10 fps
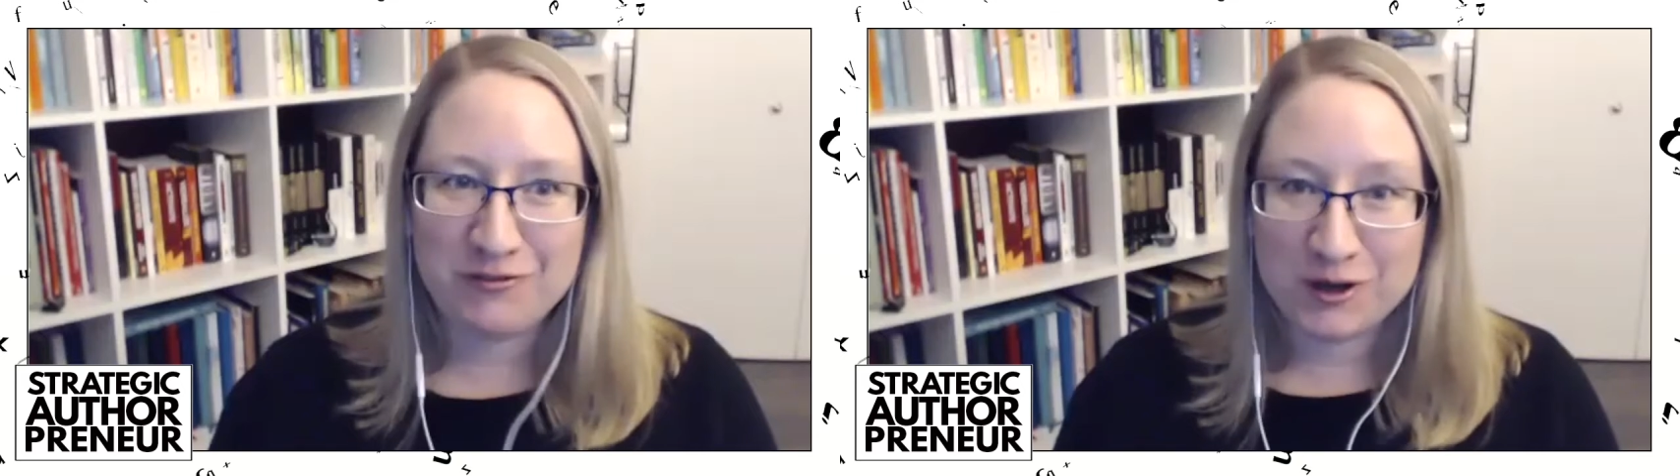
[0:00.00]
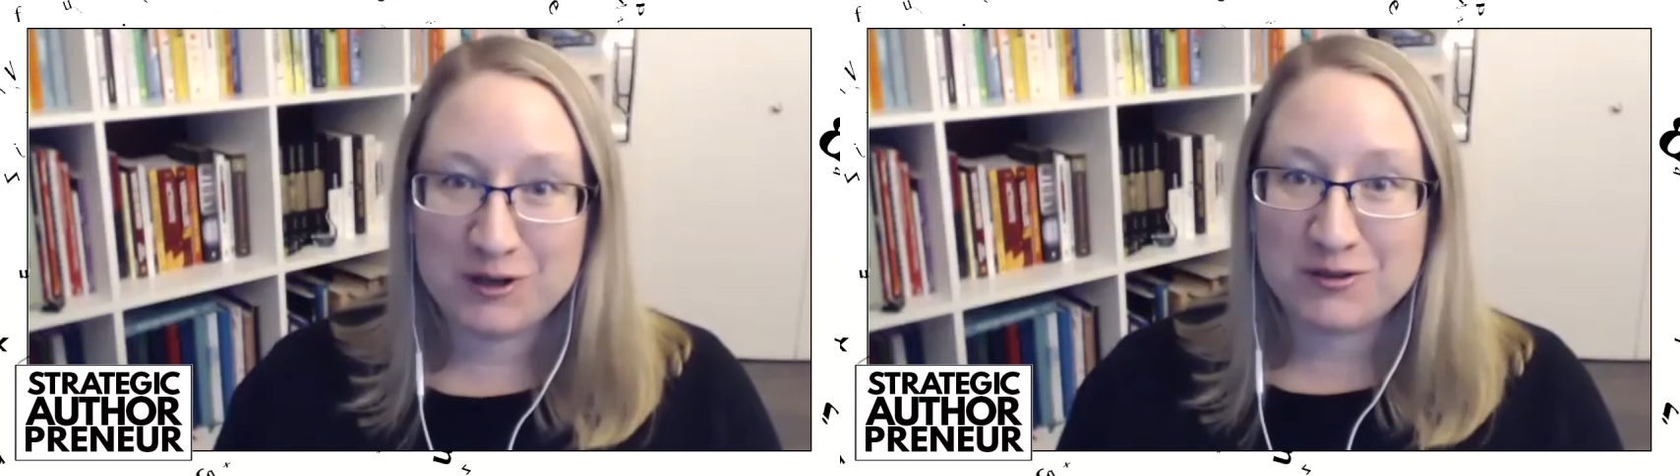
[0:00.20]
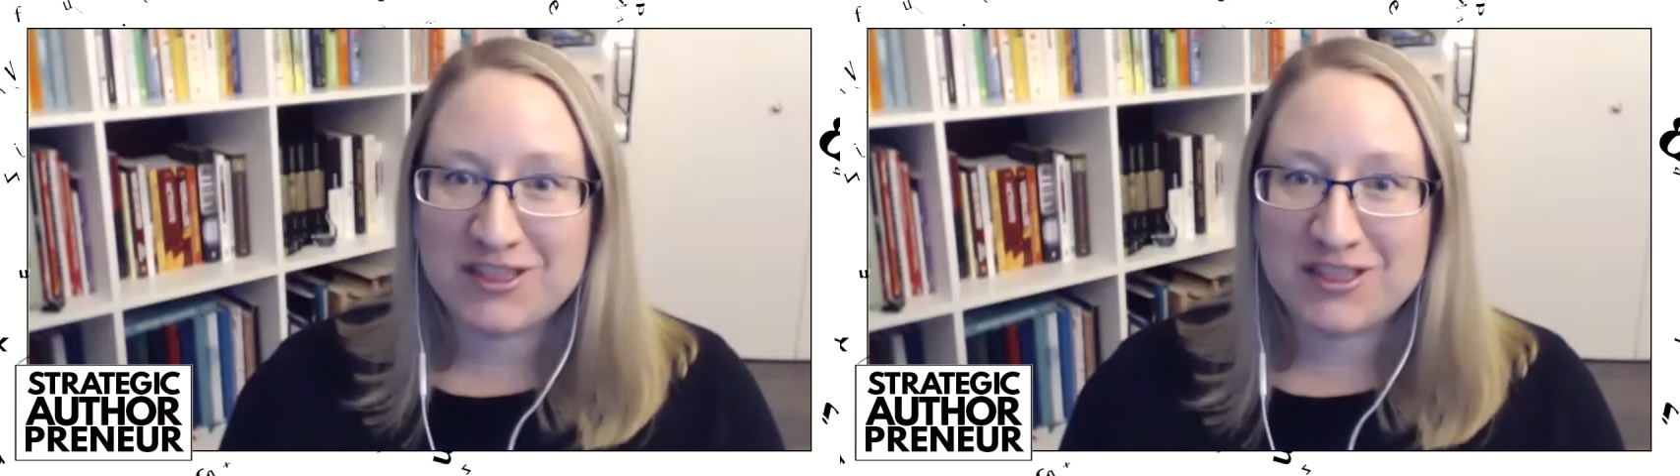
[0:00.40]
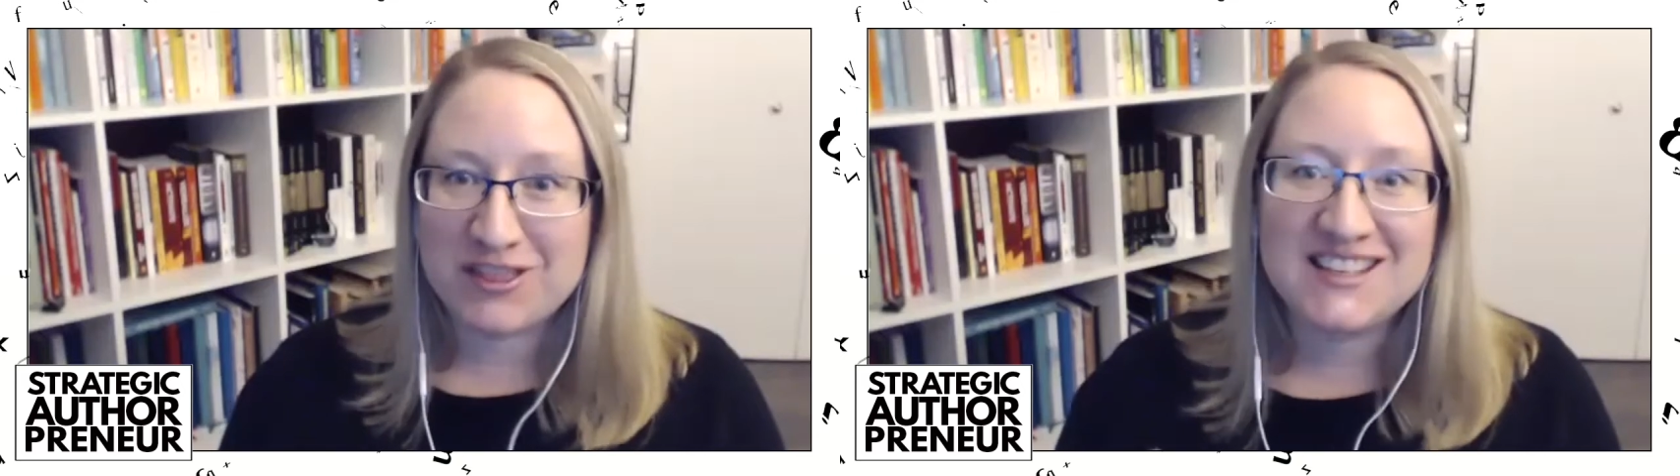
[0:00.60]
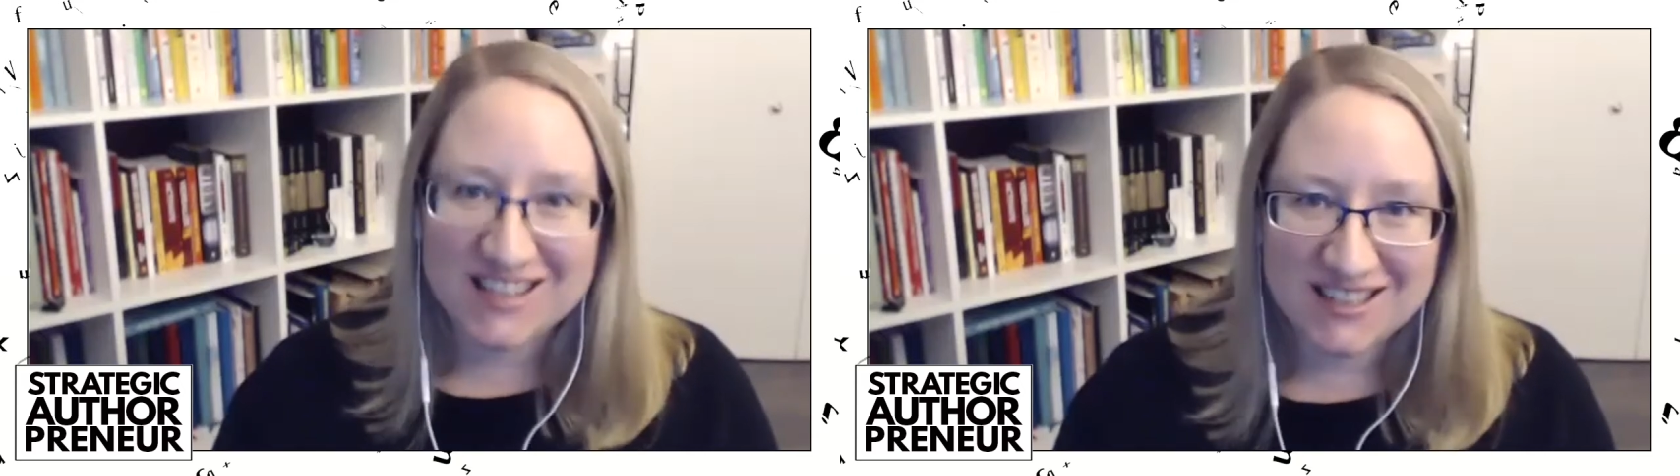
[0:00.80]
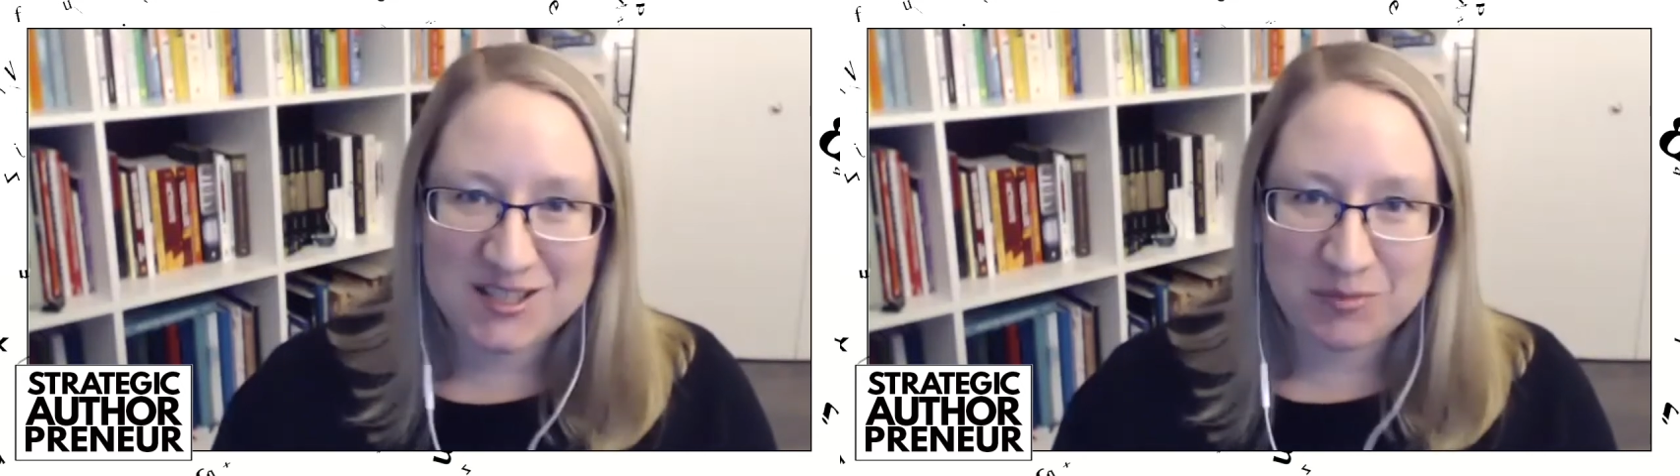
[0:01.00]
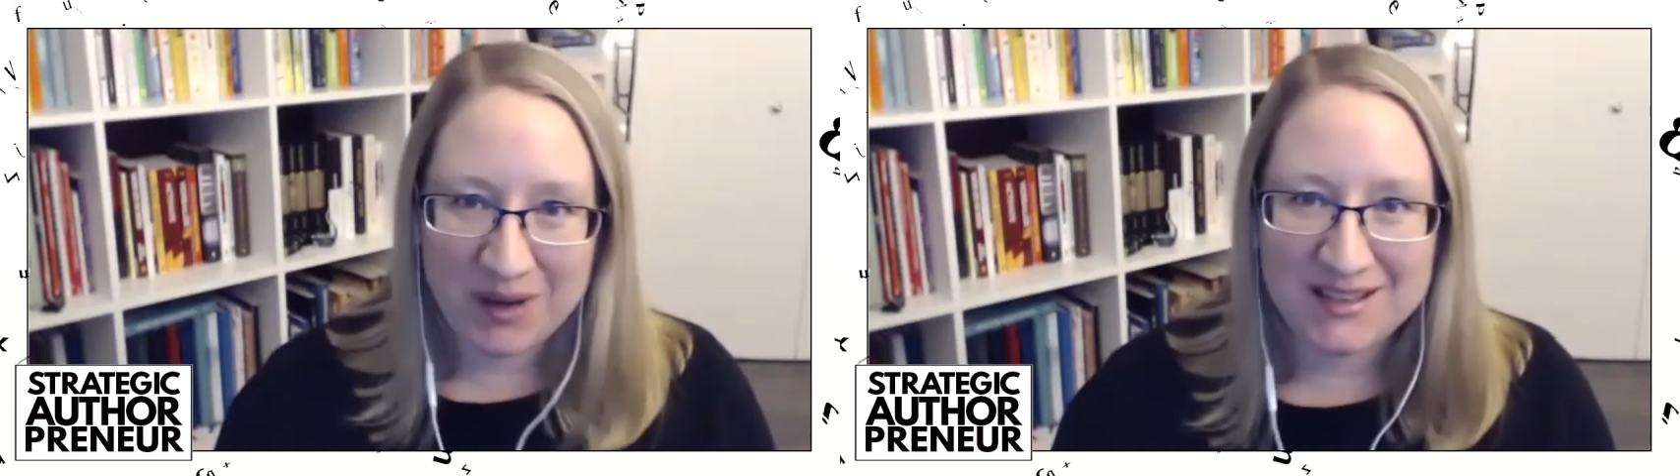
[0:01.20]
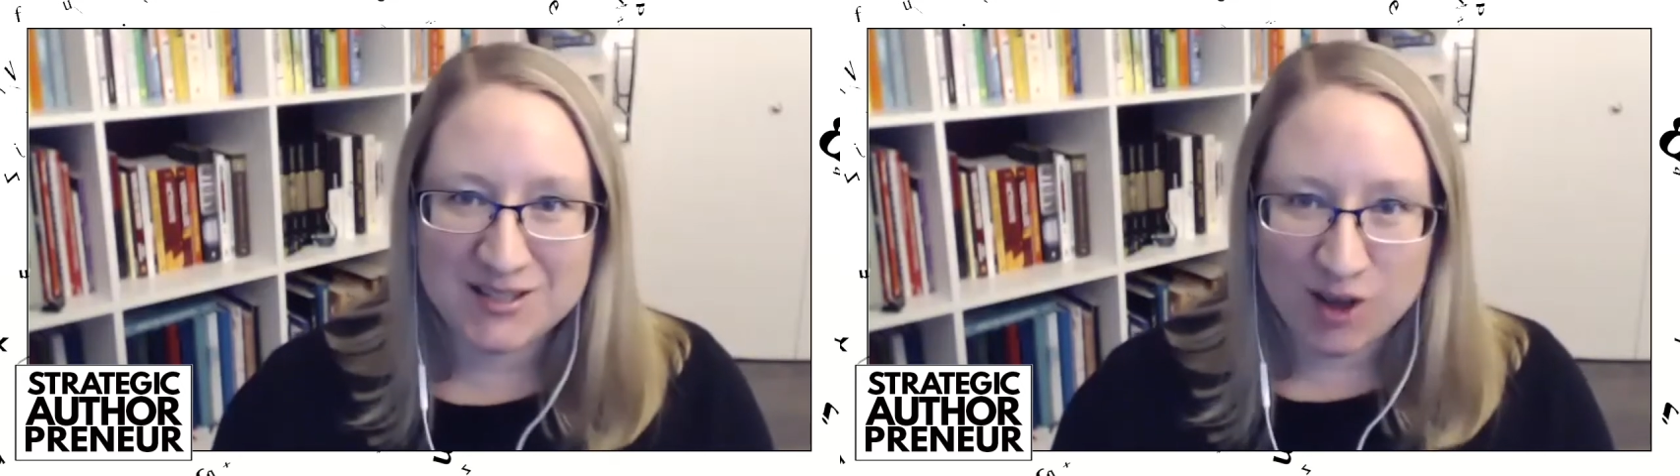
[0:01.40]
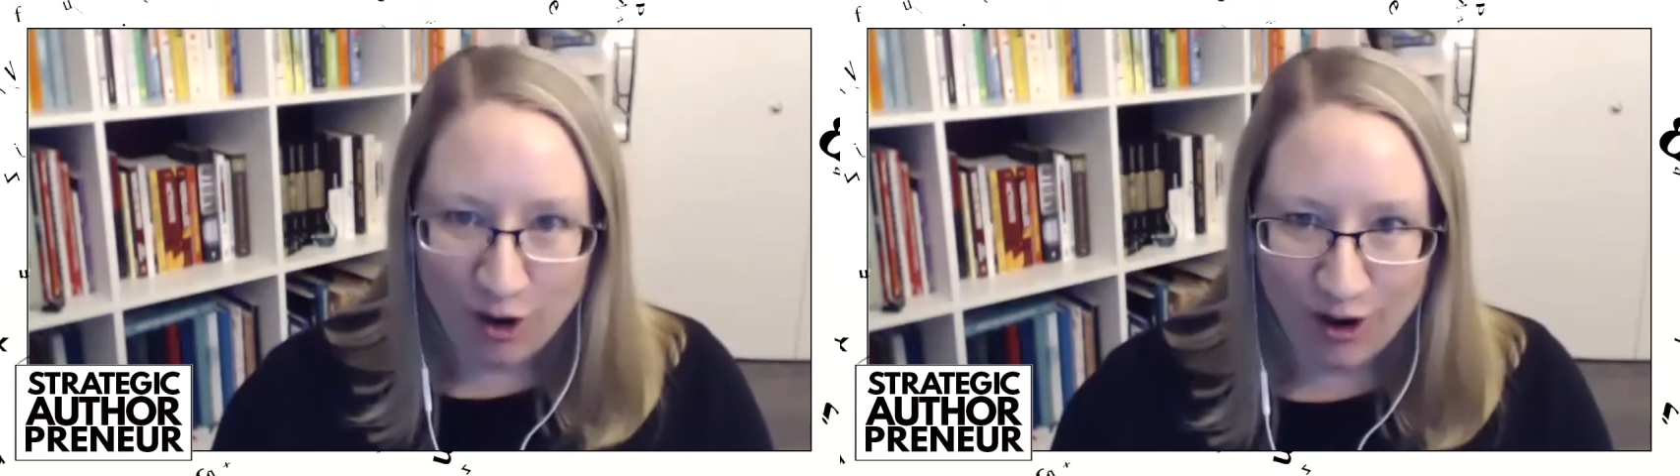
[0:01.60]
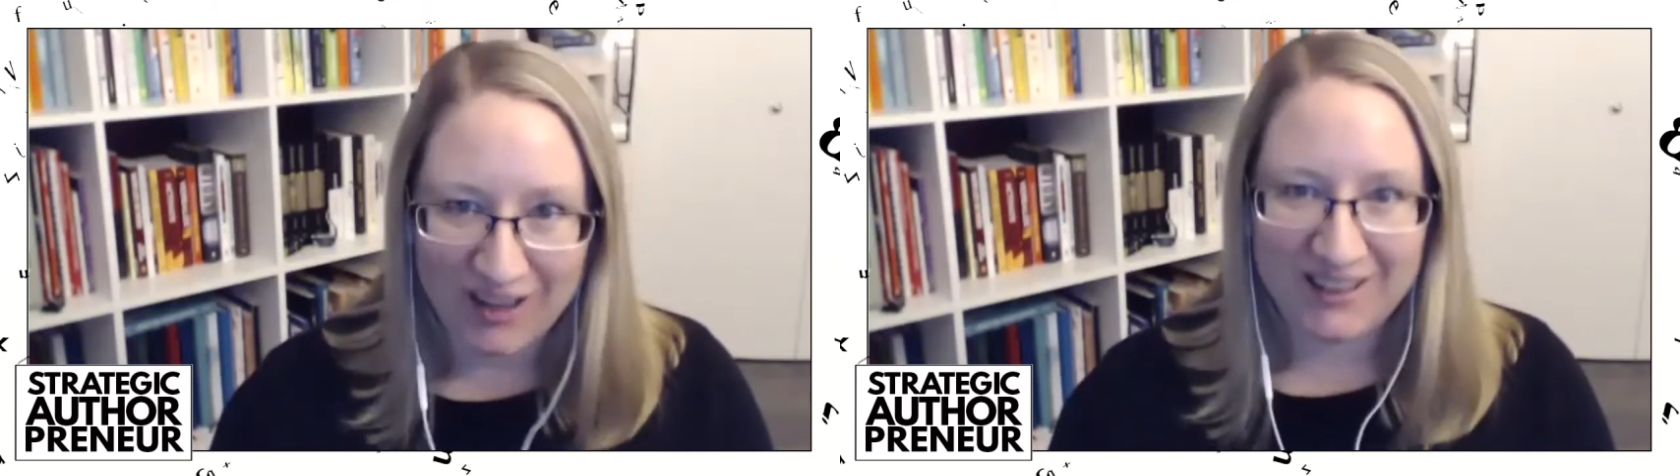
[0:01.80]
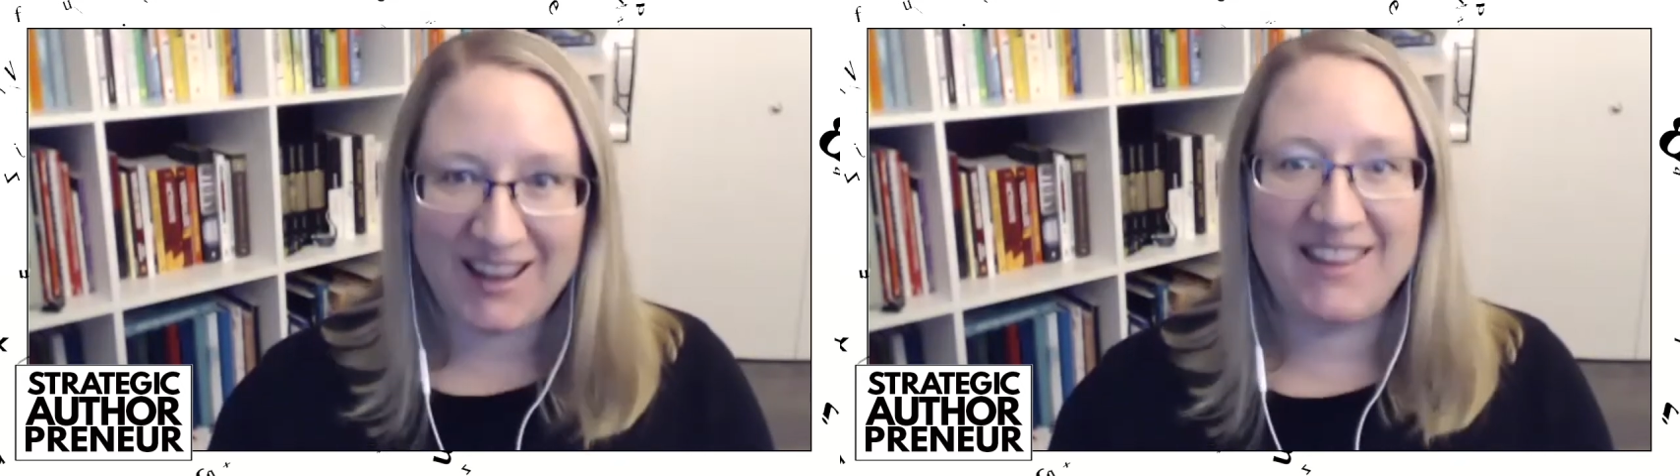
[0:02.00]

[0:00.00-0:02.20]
you the things that it depends on,